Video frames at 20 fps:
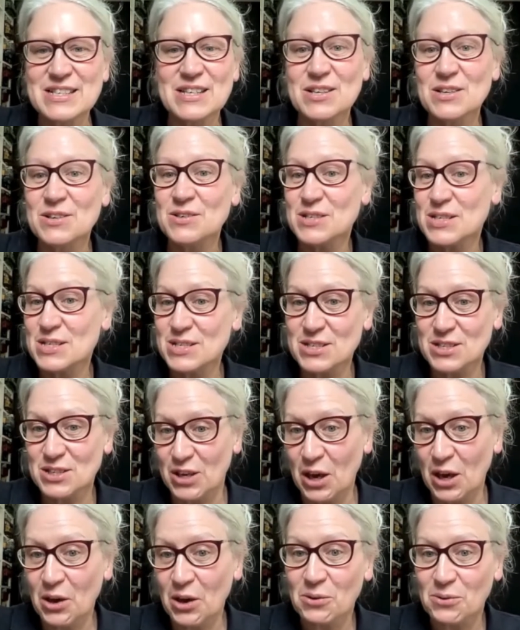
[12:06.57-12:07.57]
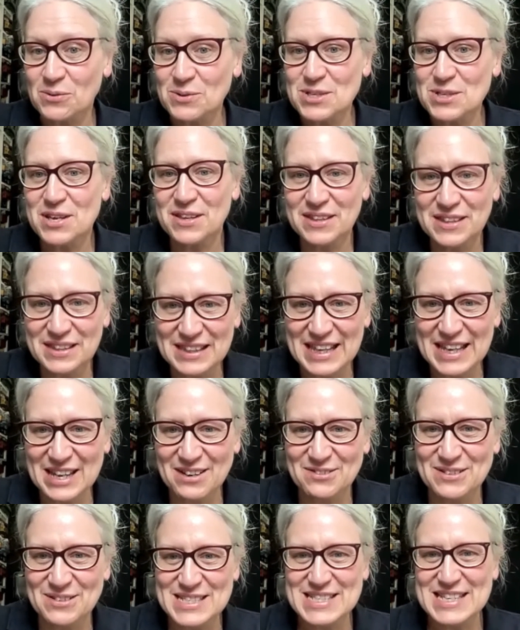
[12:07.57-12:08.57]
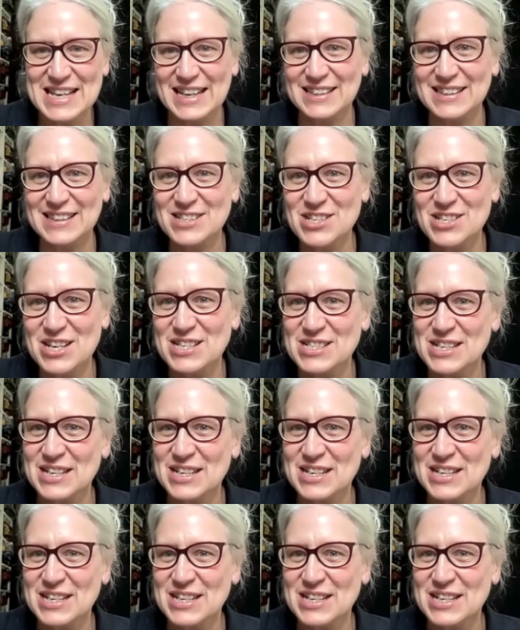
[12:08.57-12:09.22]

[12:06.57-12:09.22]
you just go to the nearest Catholic church.